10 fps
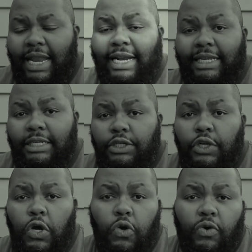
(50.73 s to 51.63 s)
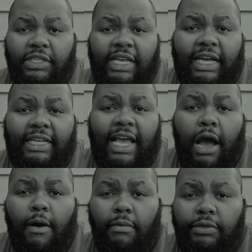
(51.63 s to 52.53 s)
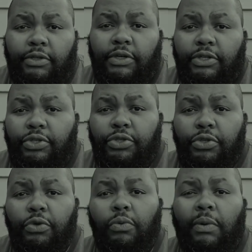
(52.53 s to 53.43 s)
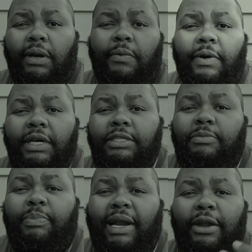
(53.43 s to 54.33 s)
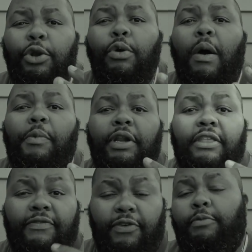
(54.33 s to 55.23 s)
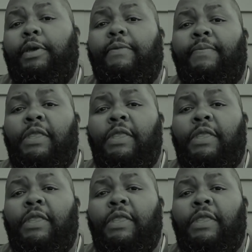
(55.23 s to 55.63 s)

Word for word: and I didn't know exactly how I was going to do what it was, but I knew I wanted to film it.